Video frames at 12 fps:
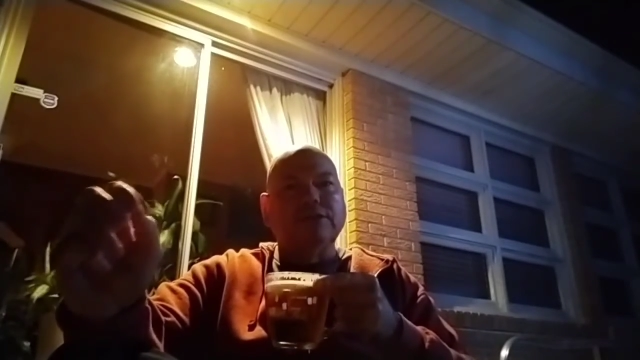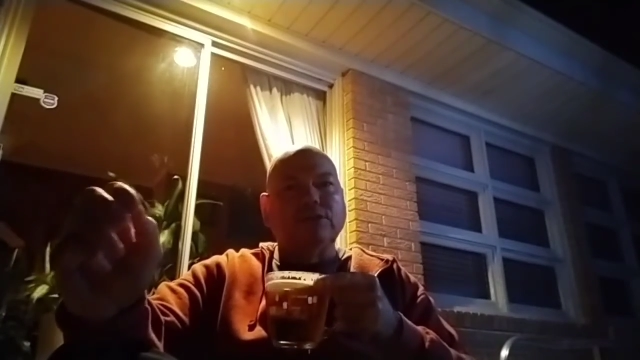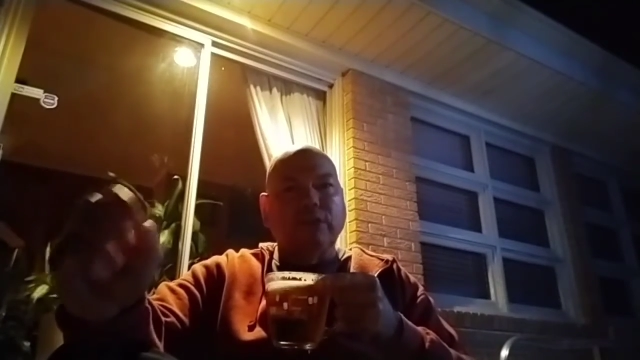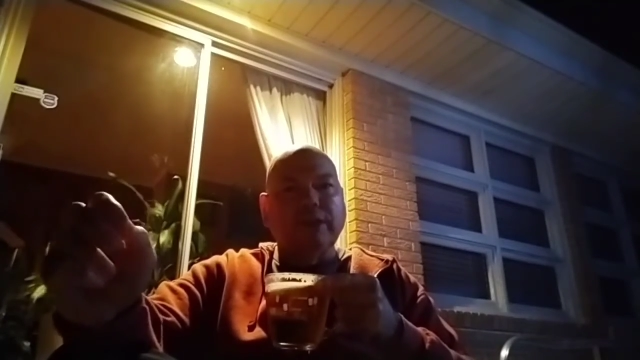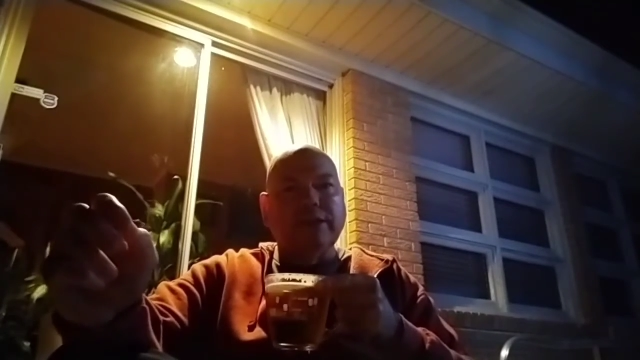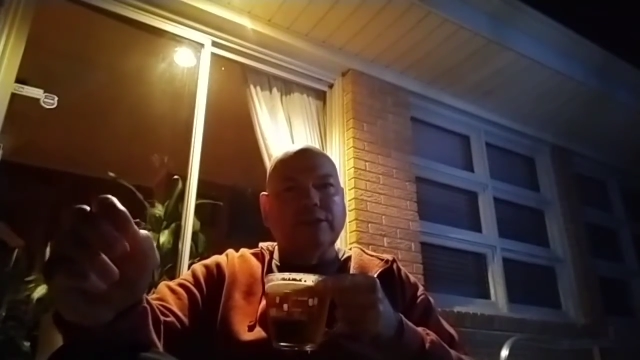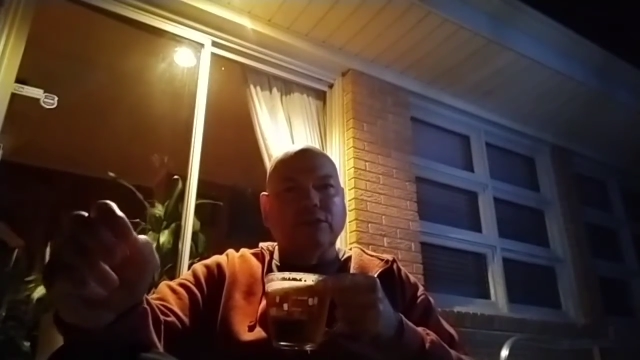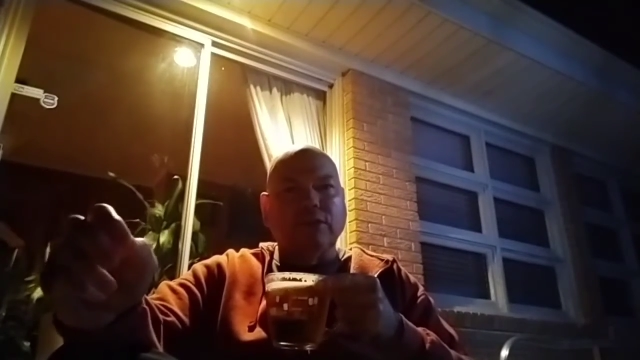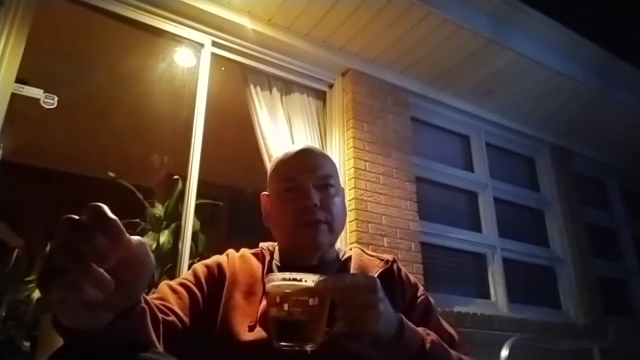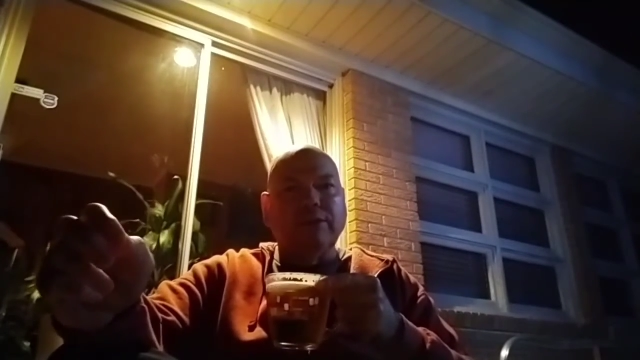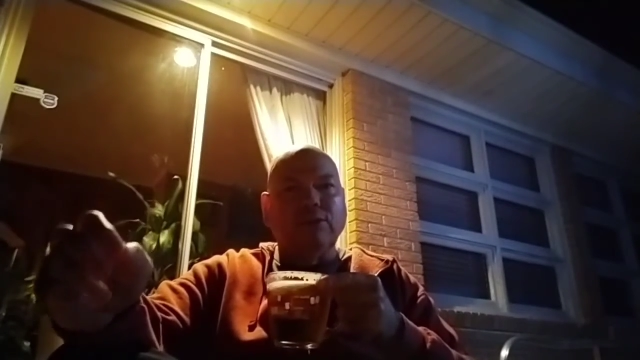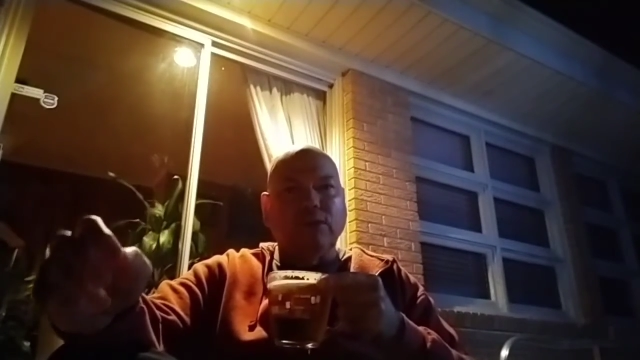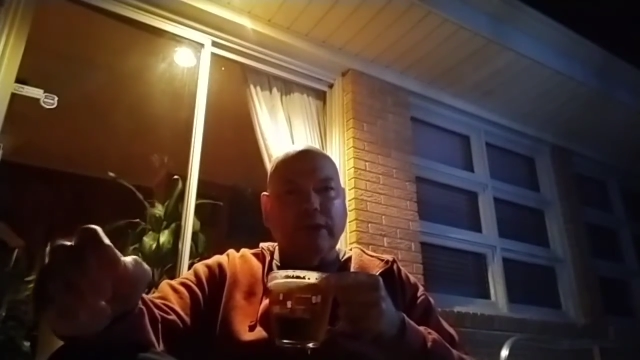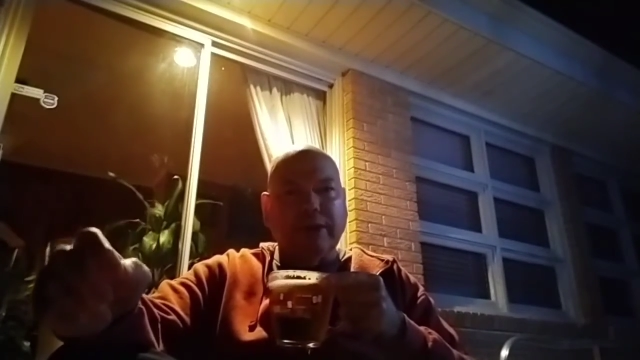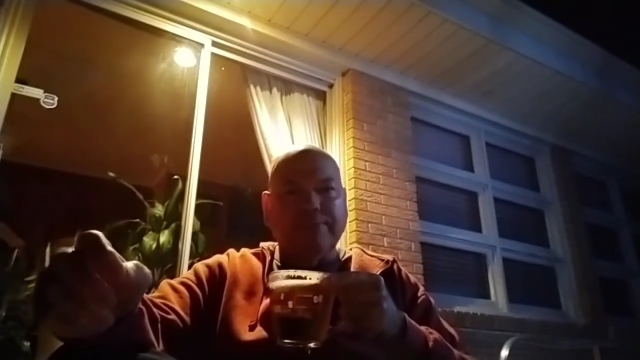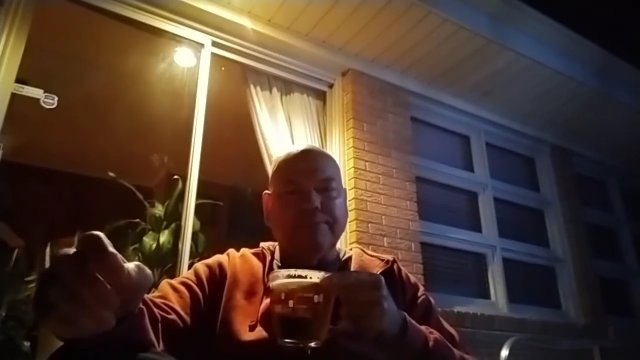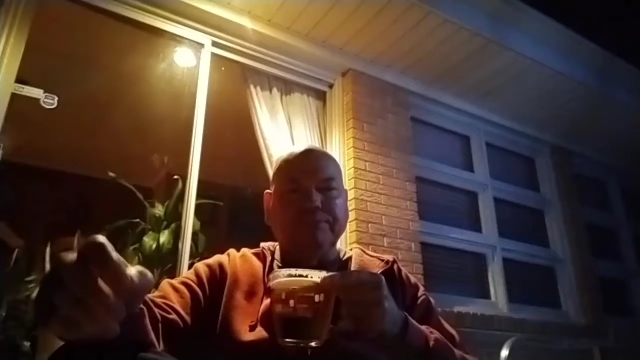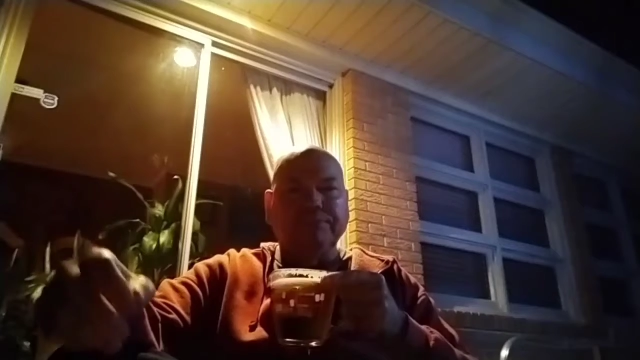2021.
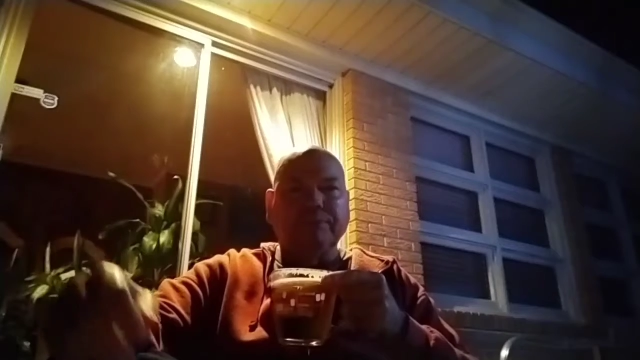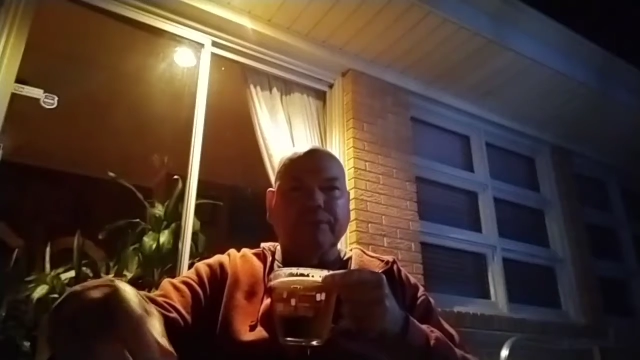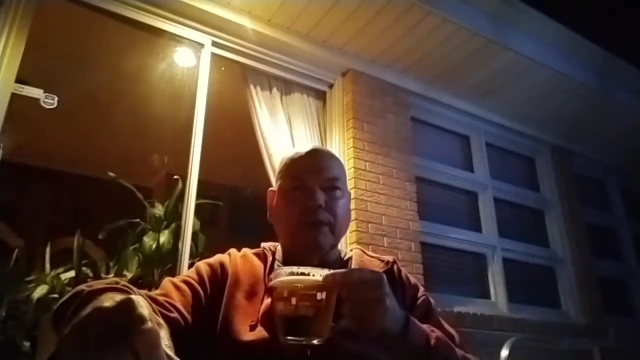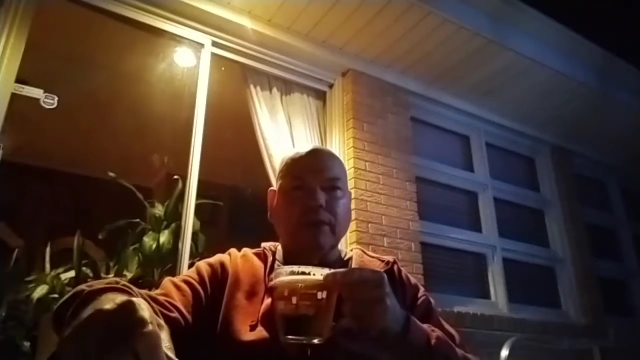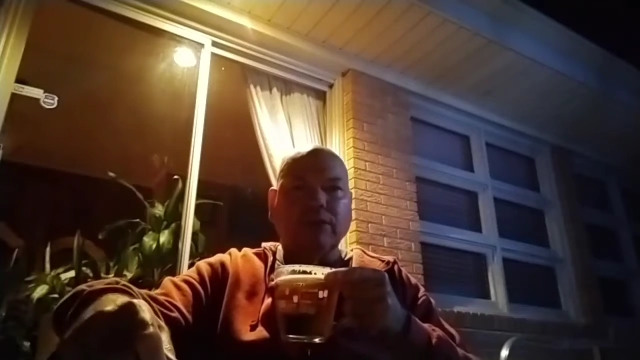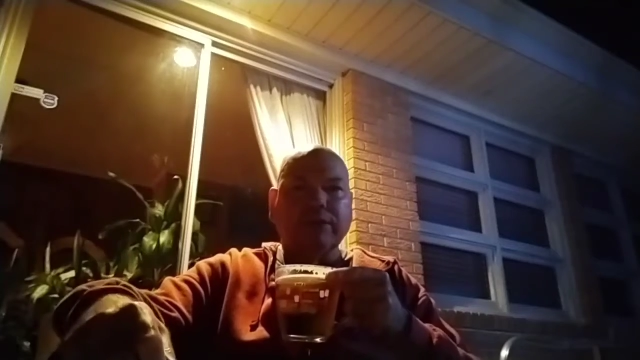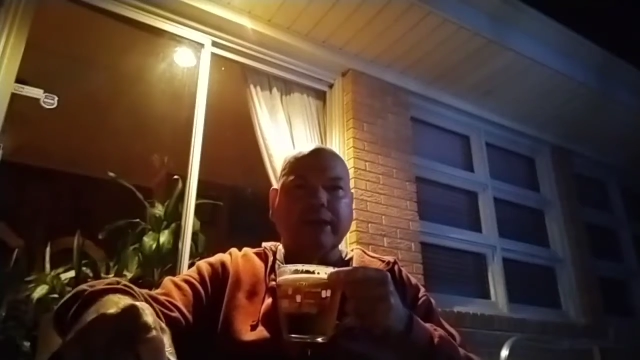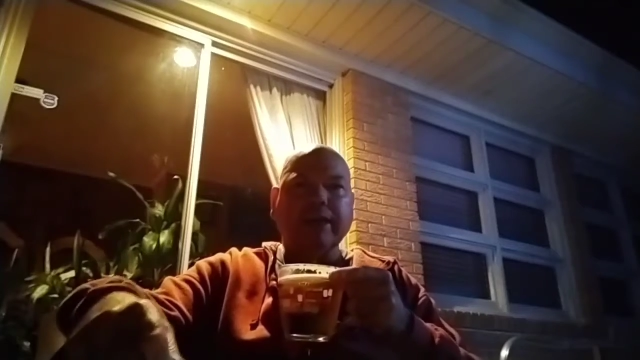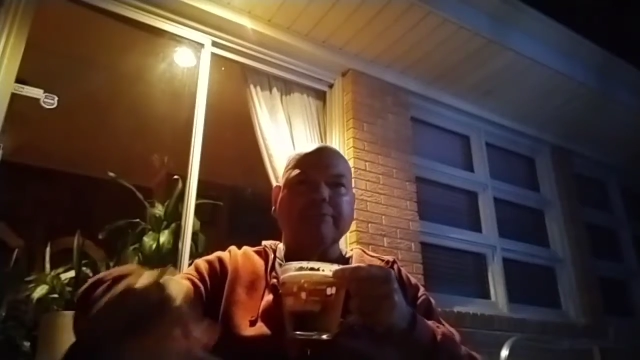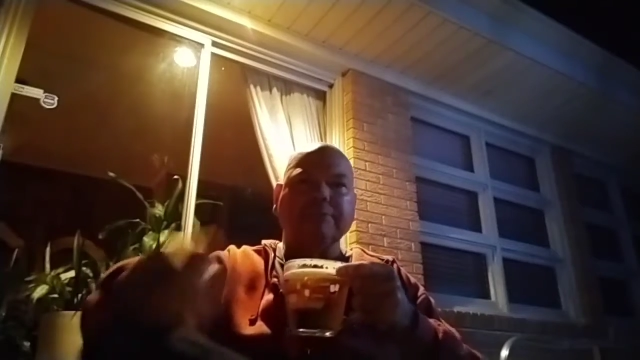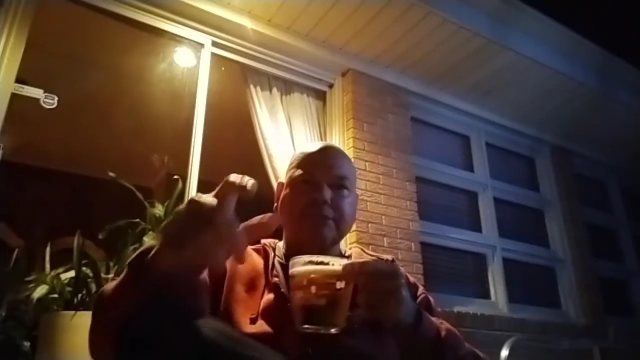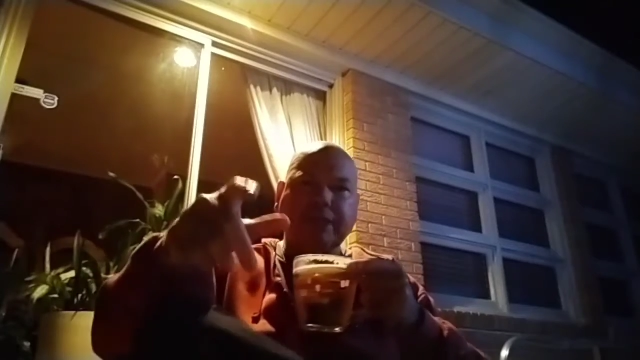Okay, stay